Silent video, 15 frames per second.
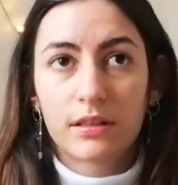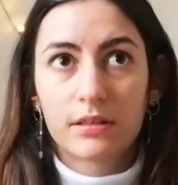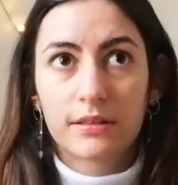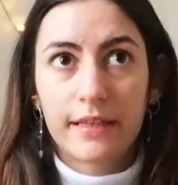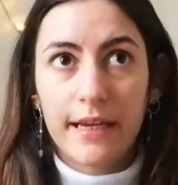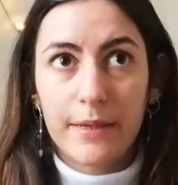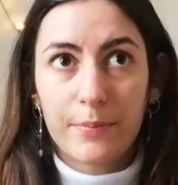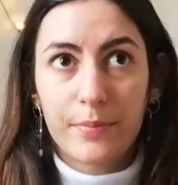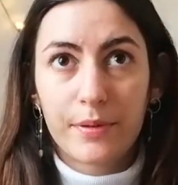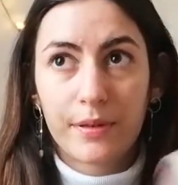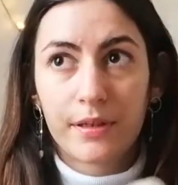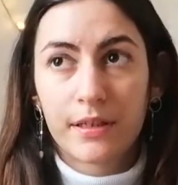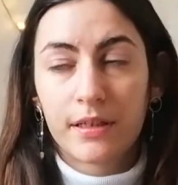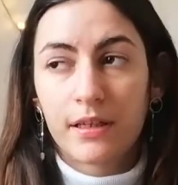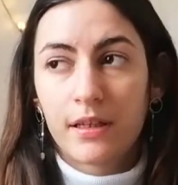tape.
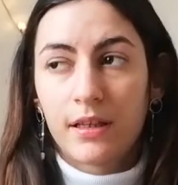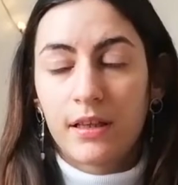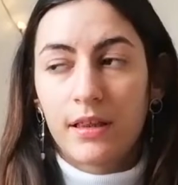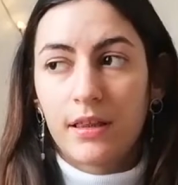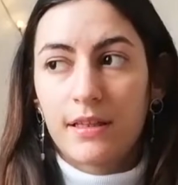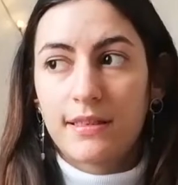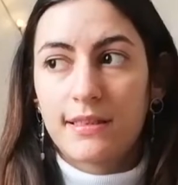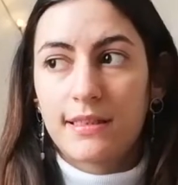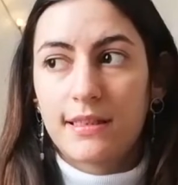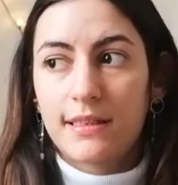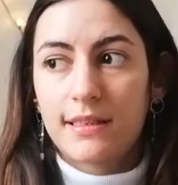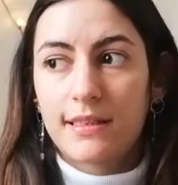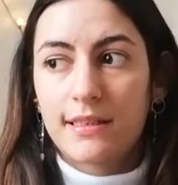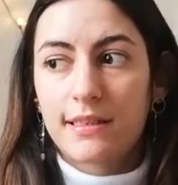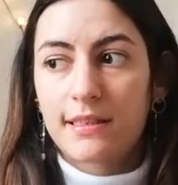This
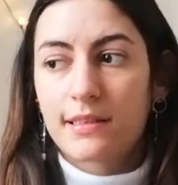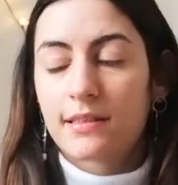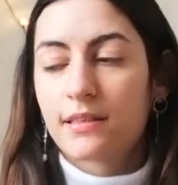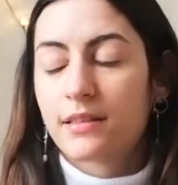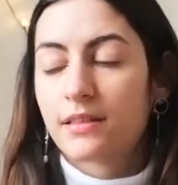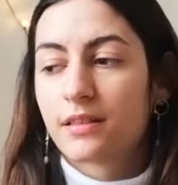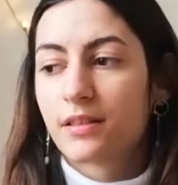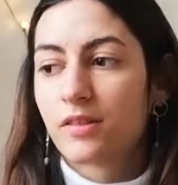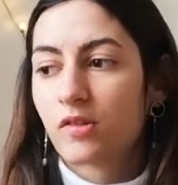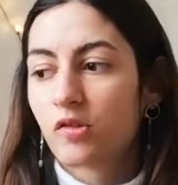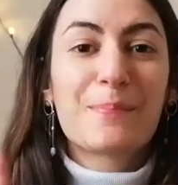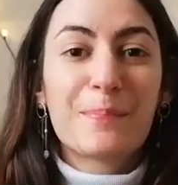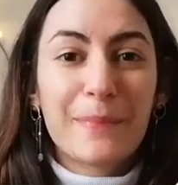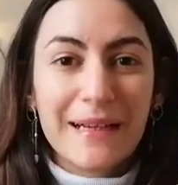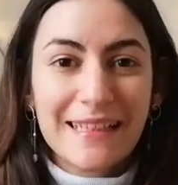is
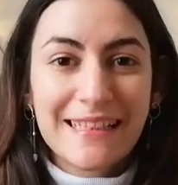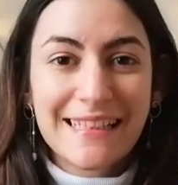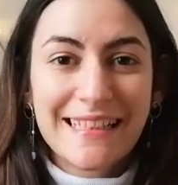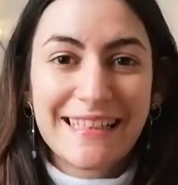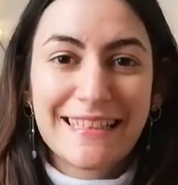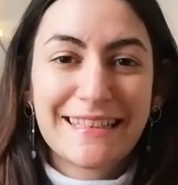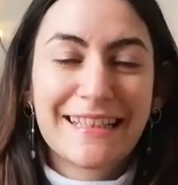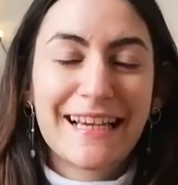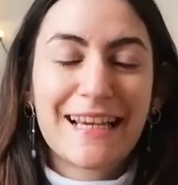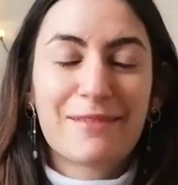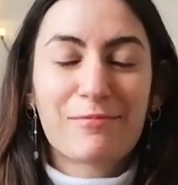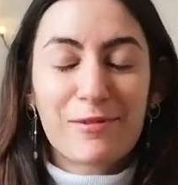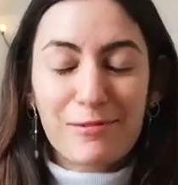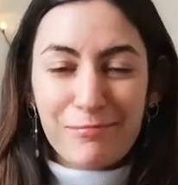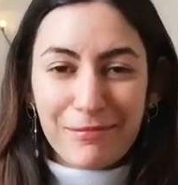masking tape.
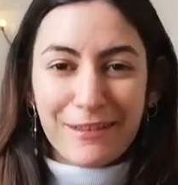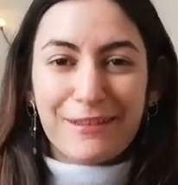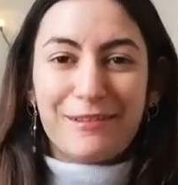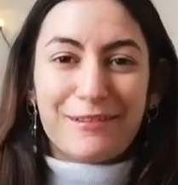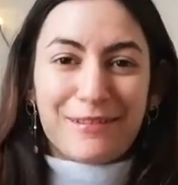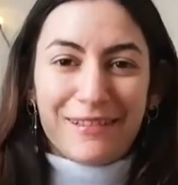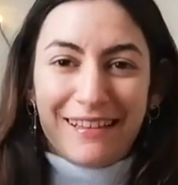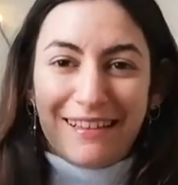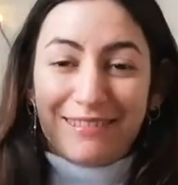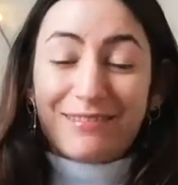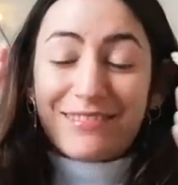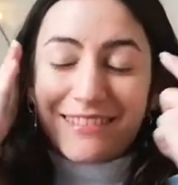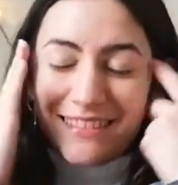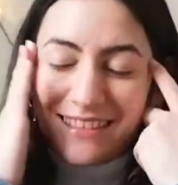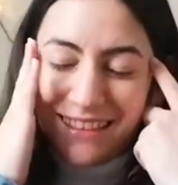Oh my god,
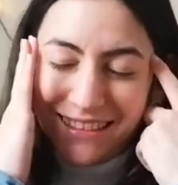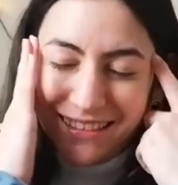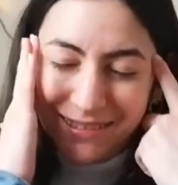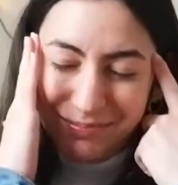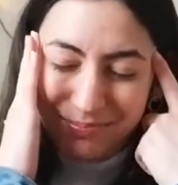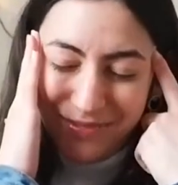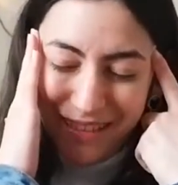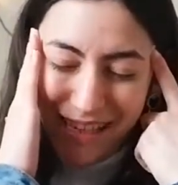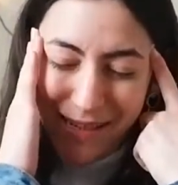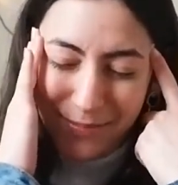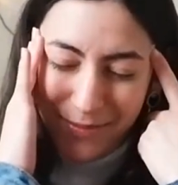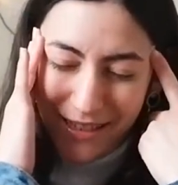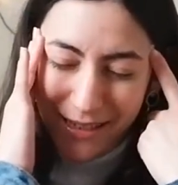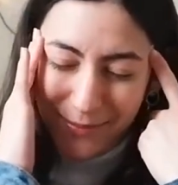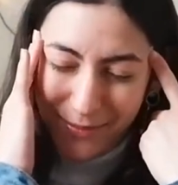I was like, tape.
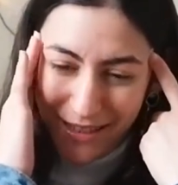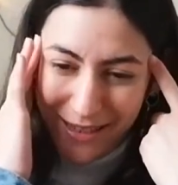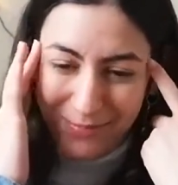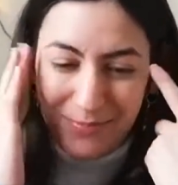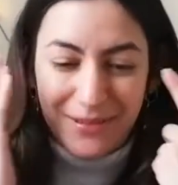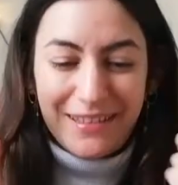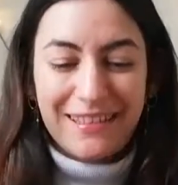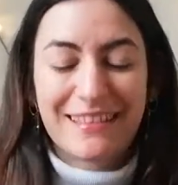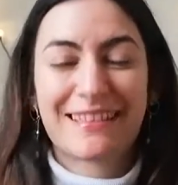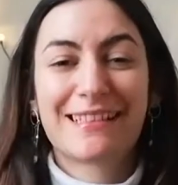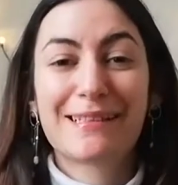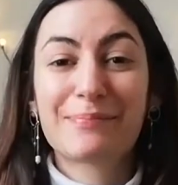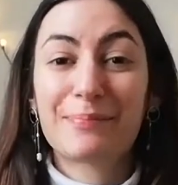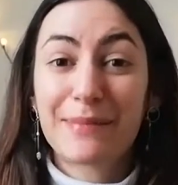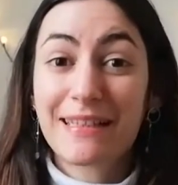
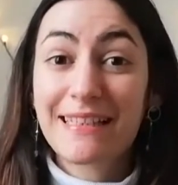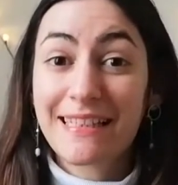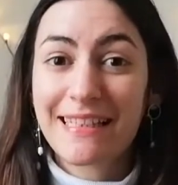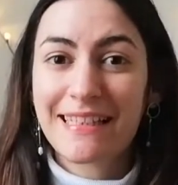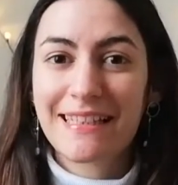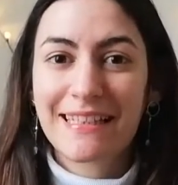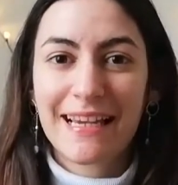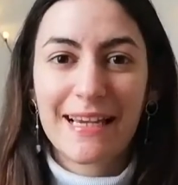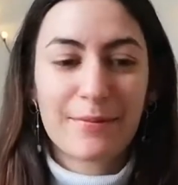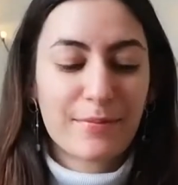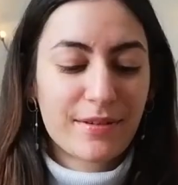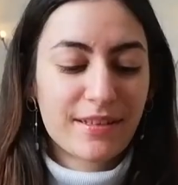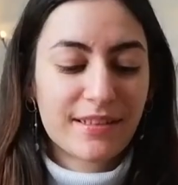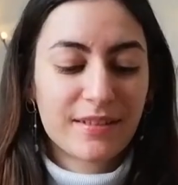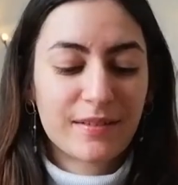It's a masking tape.
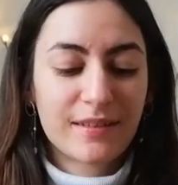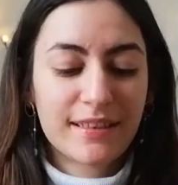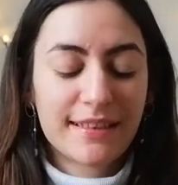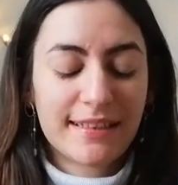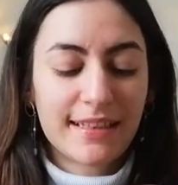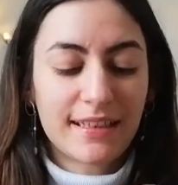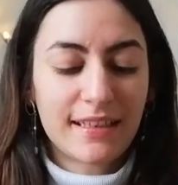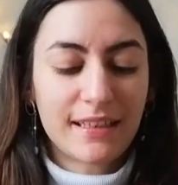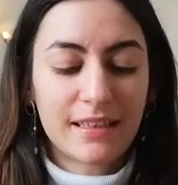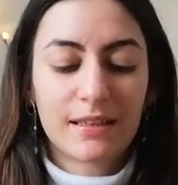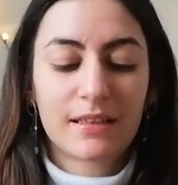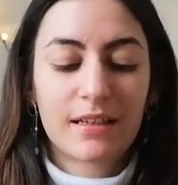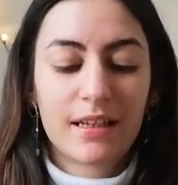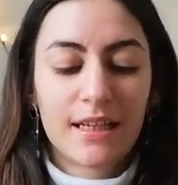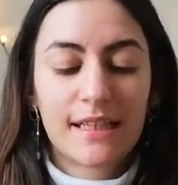So it's a
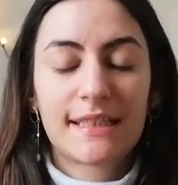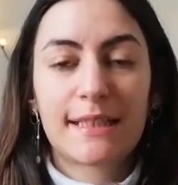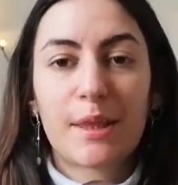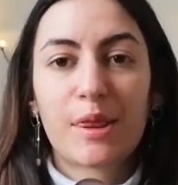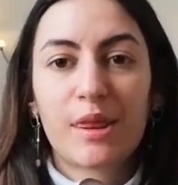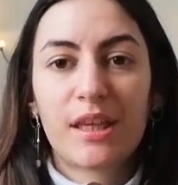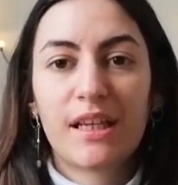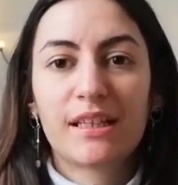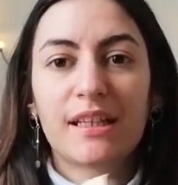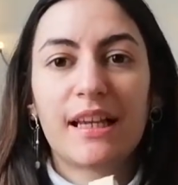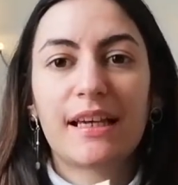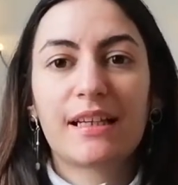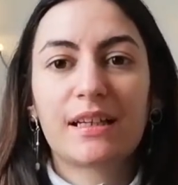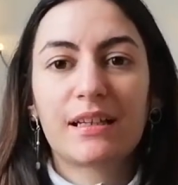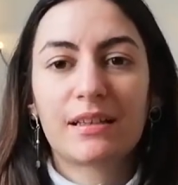thin,
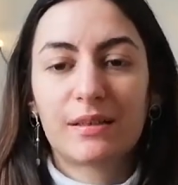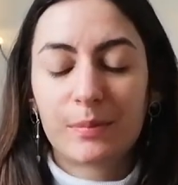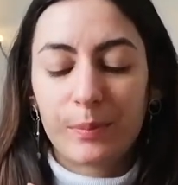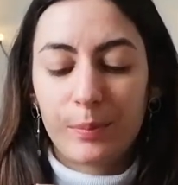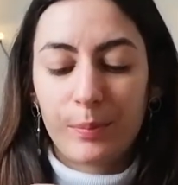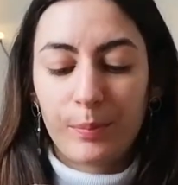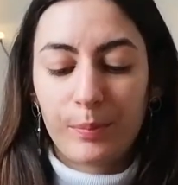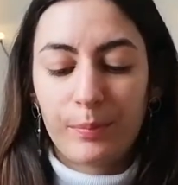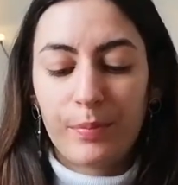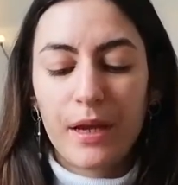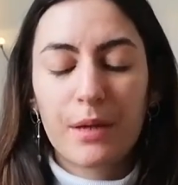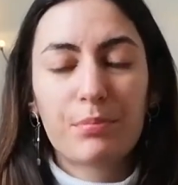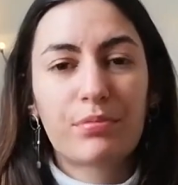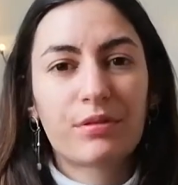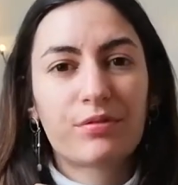like,
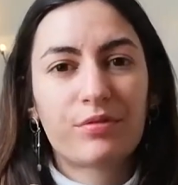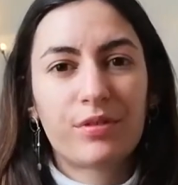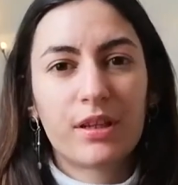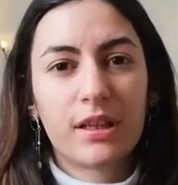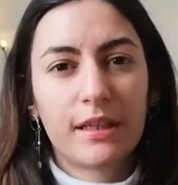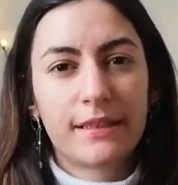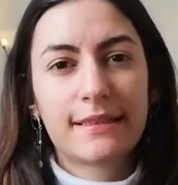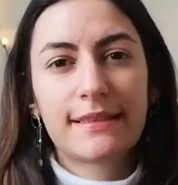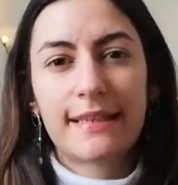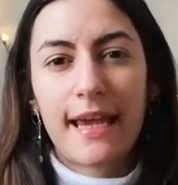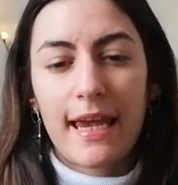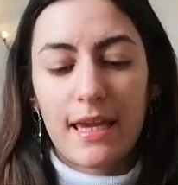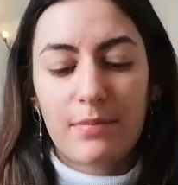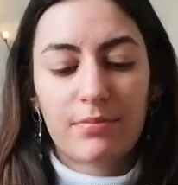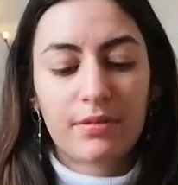paper filling
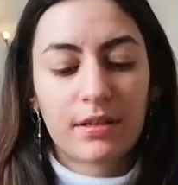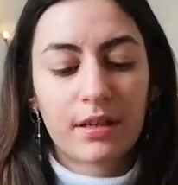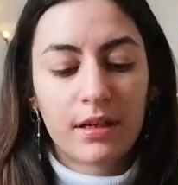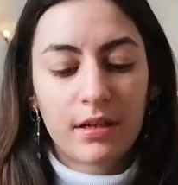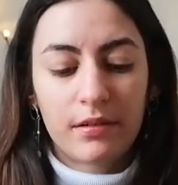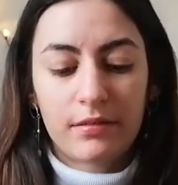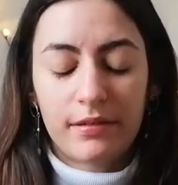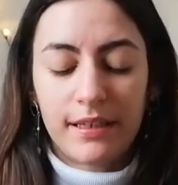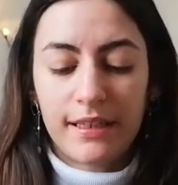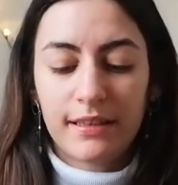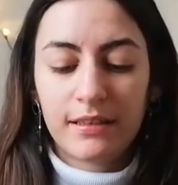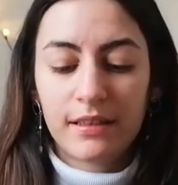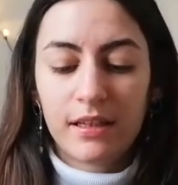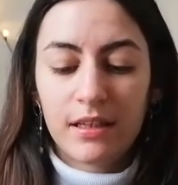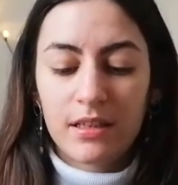tape,
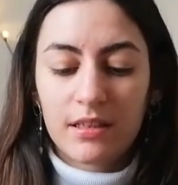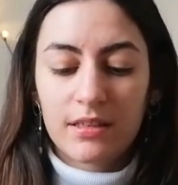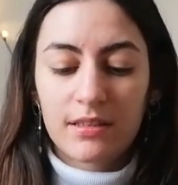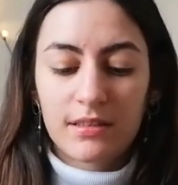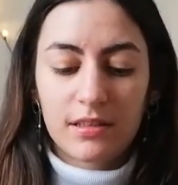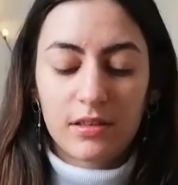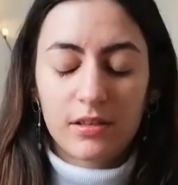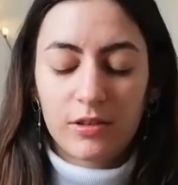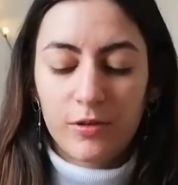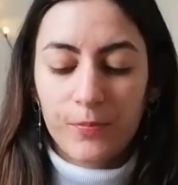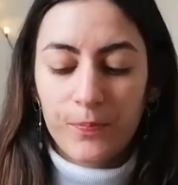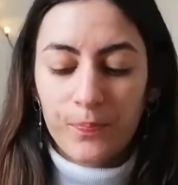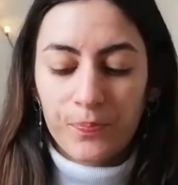right? So